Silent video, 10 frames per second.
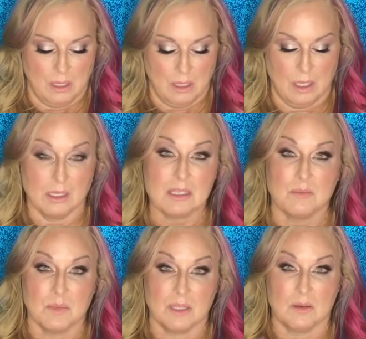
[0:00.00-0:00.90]

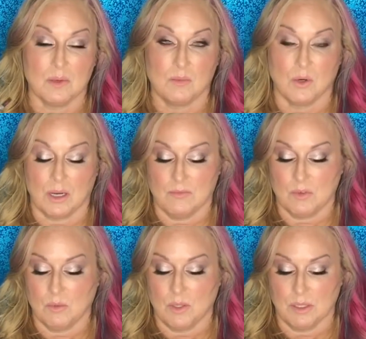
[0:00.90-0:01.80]
except a little bit more
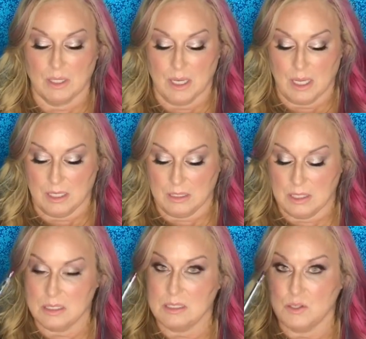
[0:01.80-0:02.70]
comfortable. and
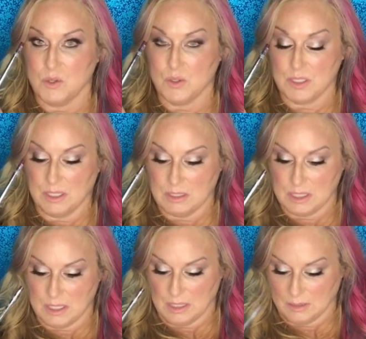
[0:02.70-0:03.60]
this is
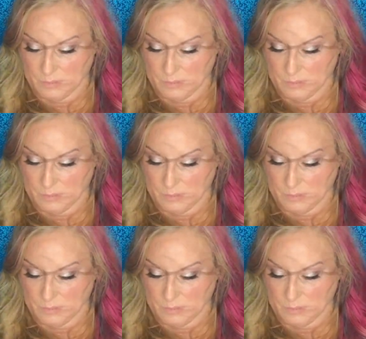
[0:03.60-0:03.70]
13C.